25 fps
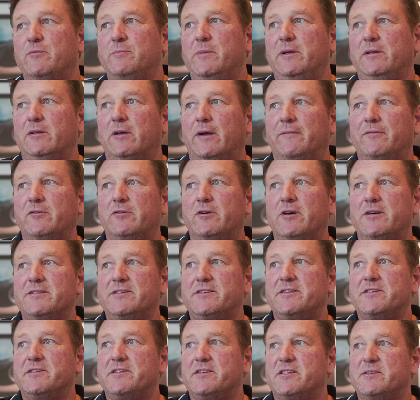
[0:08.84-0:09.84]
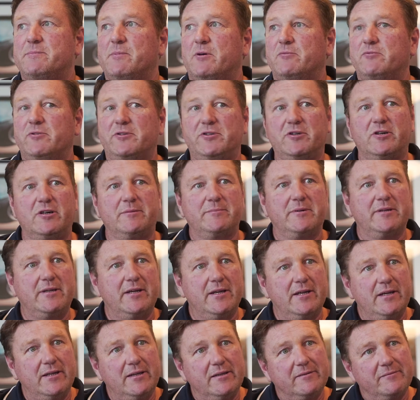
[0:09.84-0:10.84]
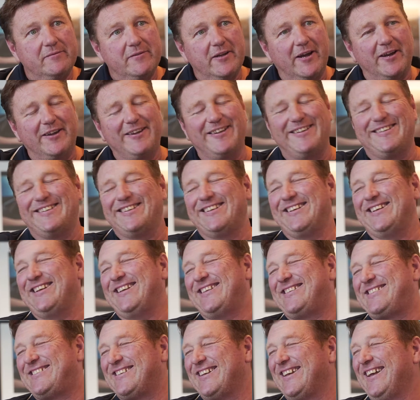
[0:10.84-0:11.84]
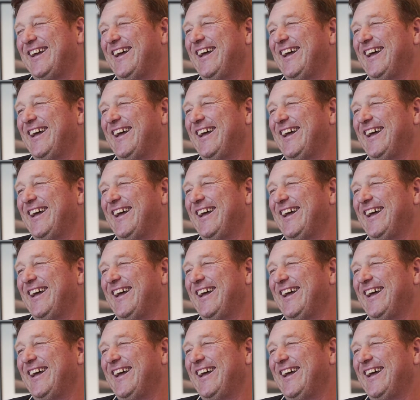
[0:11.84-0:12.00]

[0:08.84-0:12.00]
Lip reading: a midlife crisis and it's my retirement car. No, it's